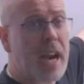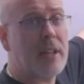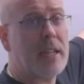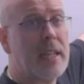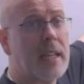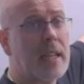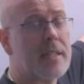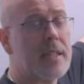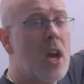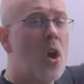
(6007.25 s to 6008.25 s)
Harry
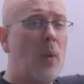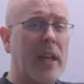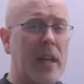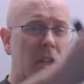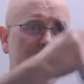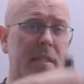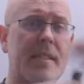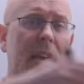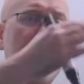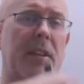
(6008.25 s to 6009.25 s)
needs, we can use the
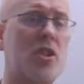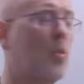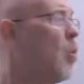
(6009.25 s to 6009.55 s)
same method to